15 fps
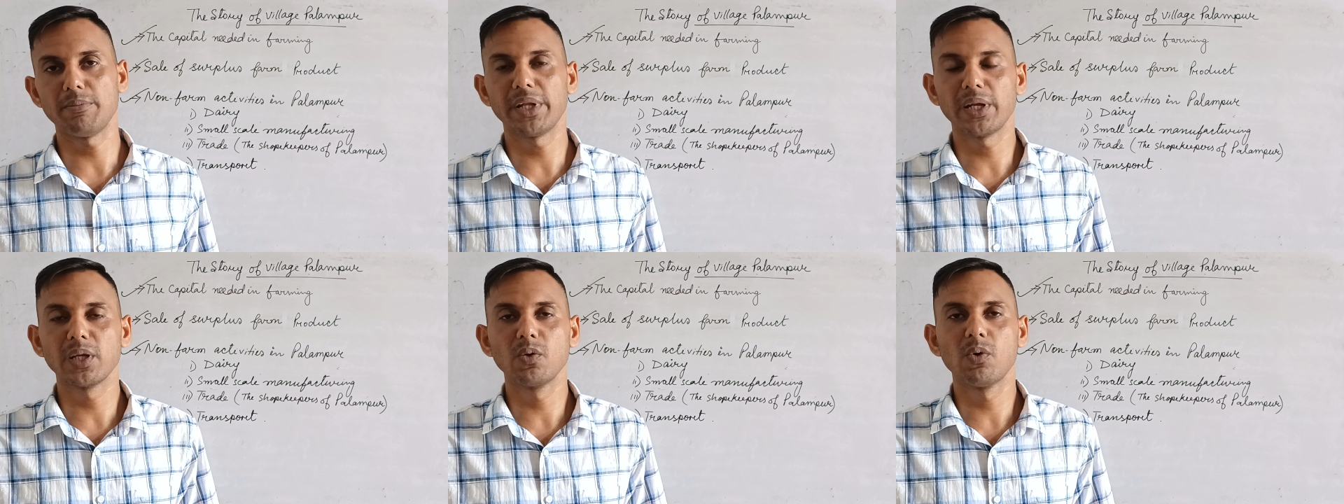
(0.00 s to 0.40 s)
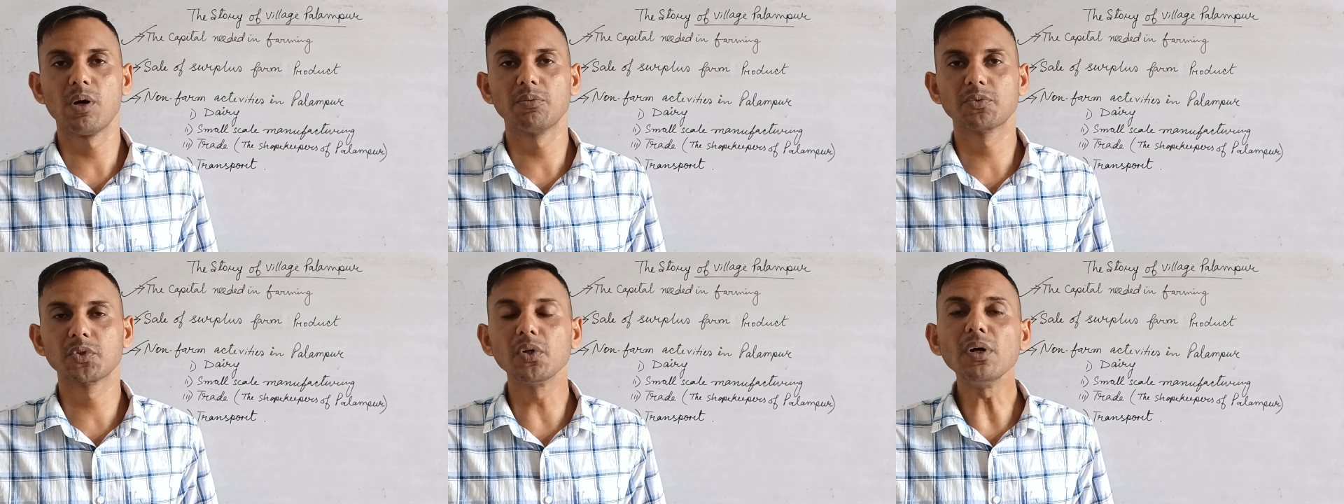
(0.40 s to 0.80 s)
then you
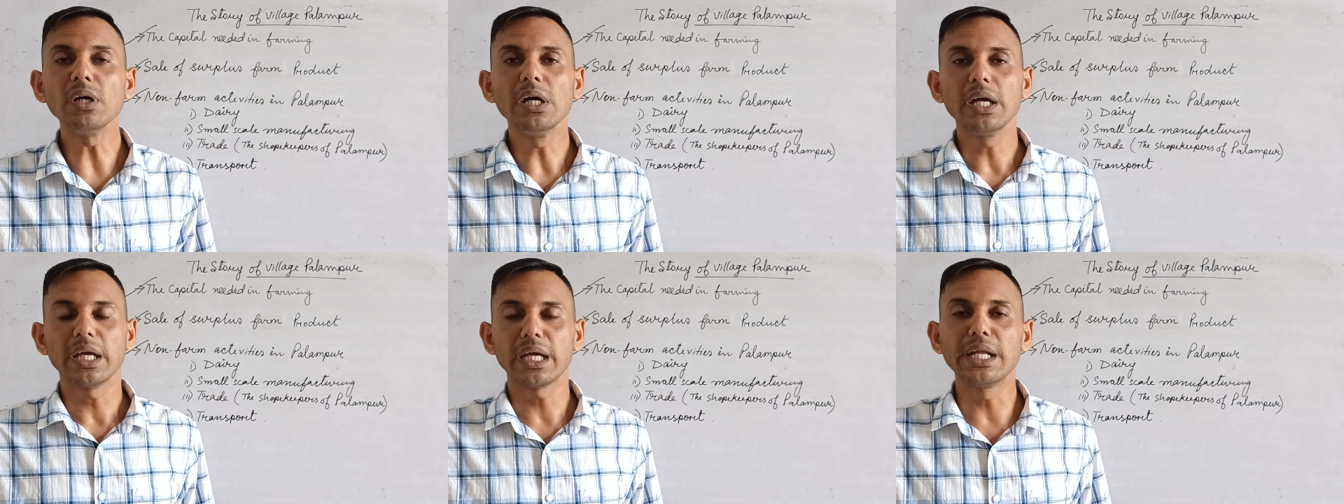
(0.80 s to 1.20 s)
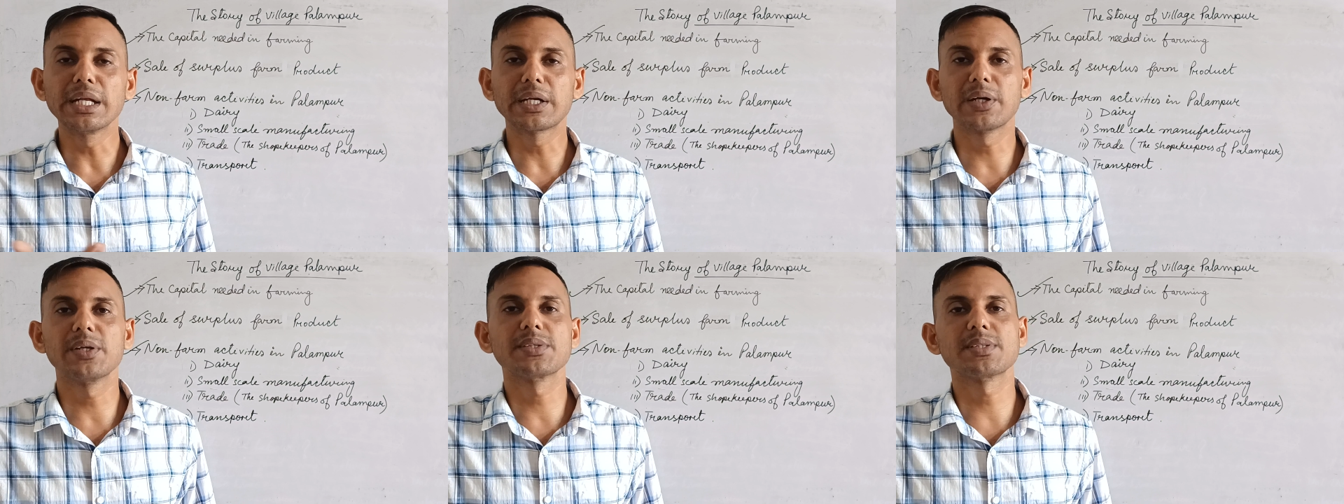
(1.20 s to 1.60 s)
have to
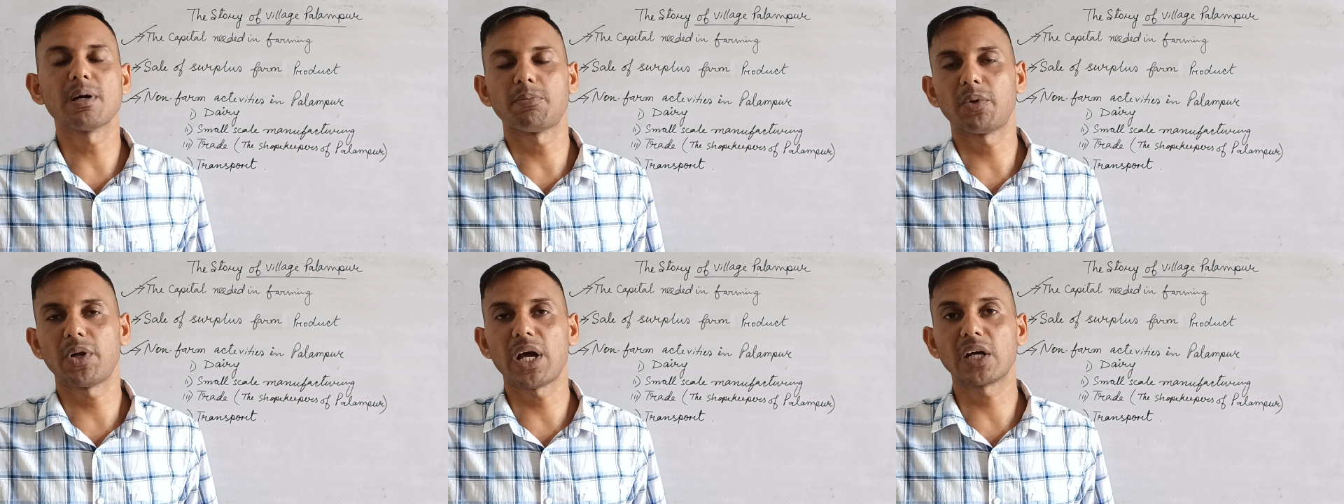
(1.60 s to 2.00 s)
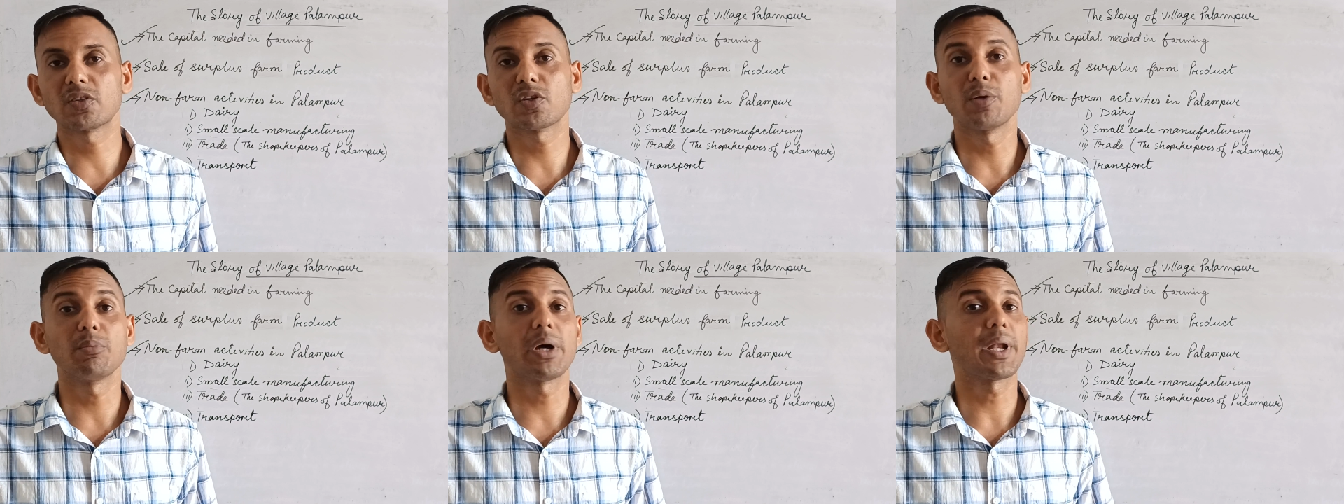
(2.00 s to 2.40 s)
increase the
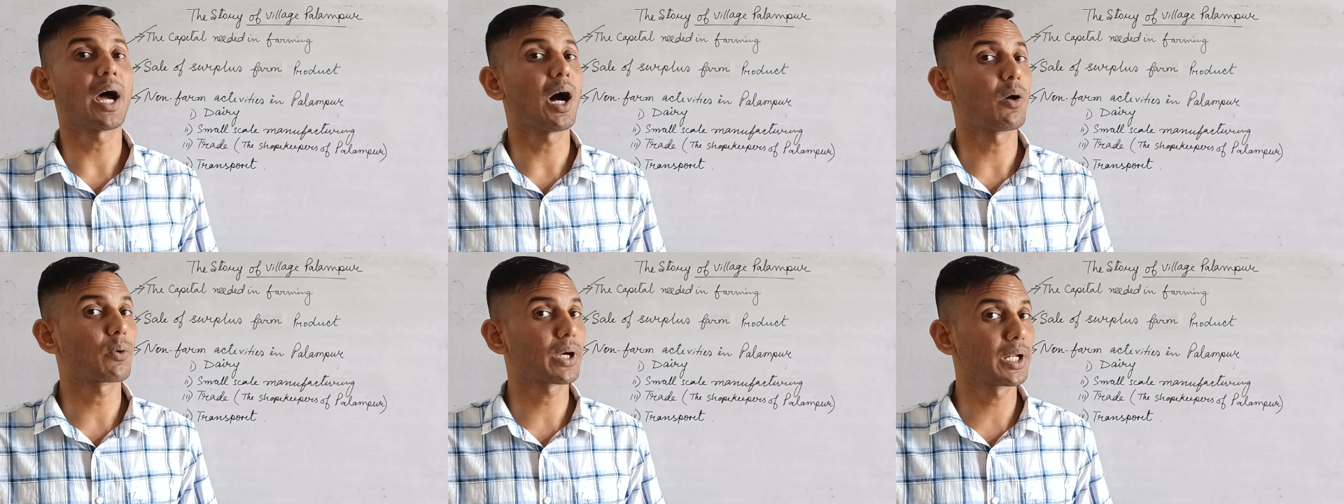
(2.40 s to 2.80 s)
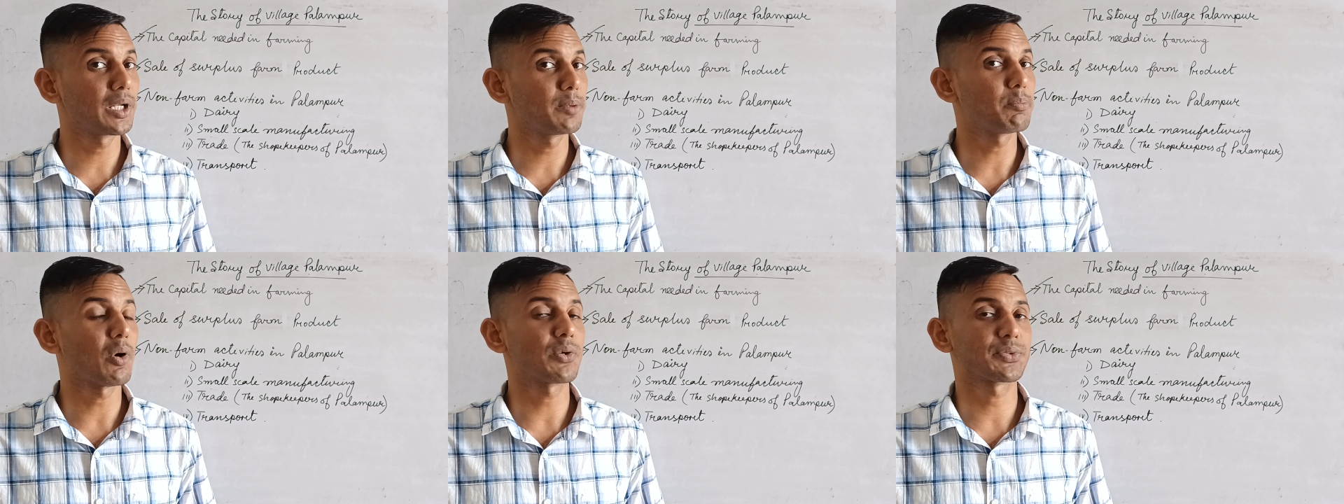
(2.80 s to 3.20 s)
production. But how can
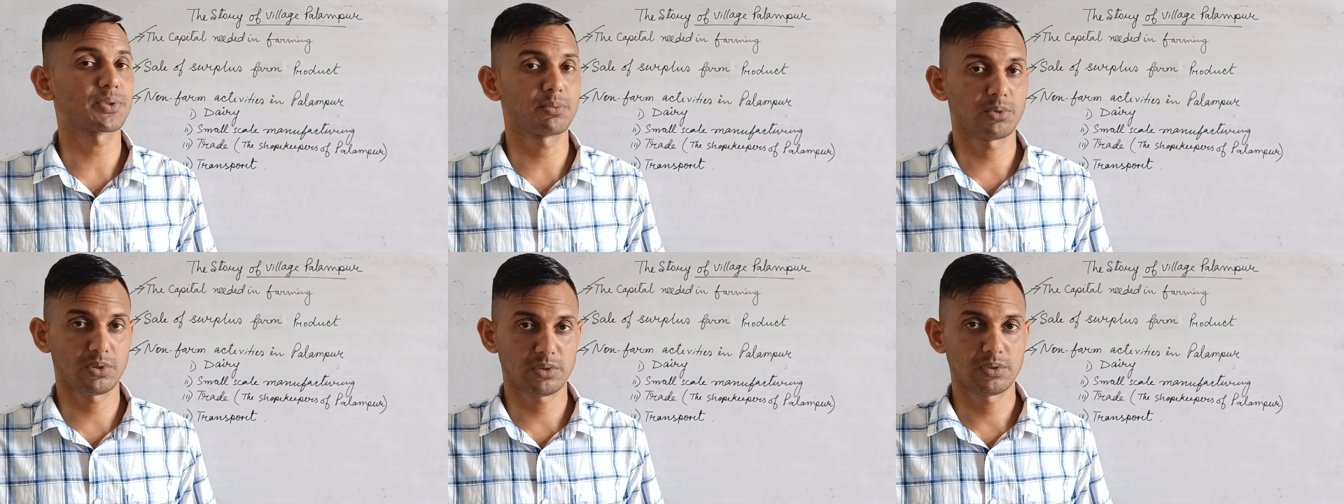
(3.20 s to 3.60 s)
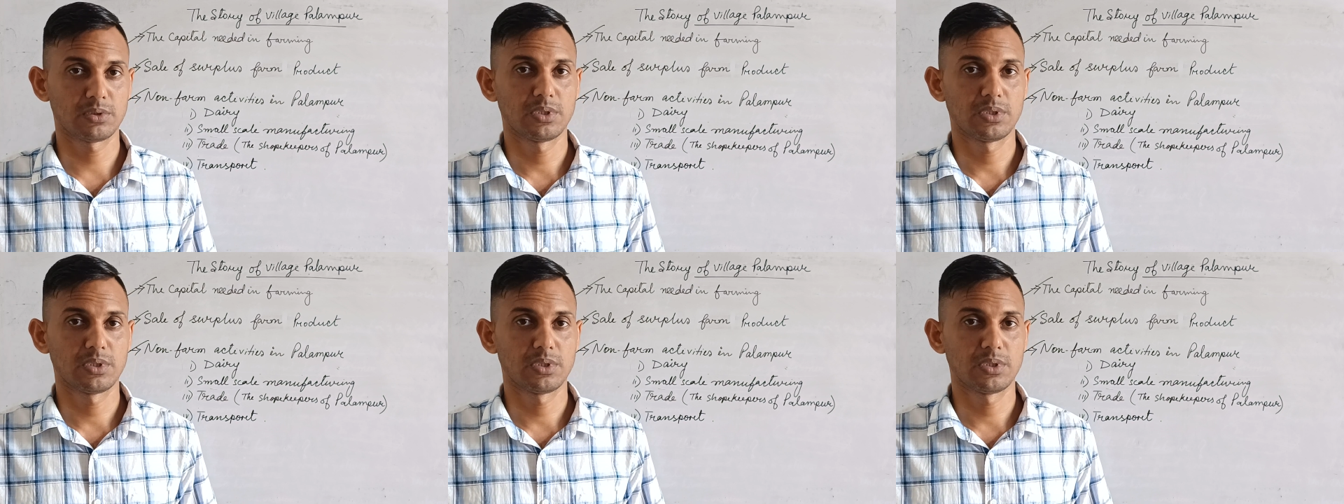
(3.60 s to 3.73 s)
it possible?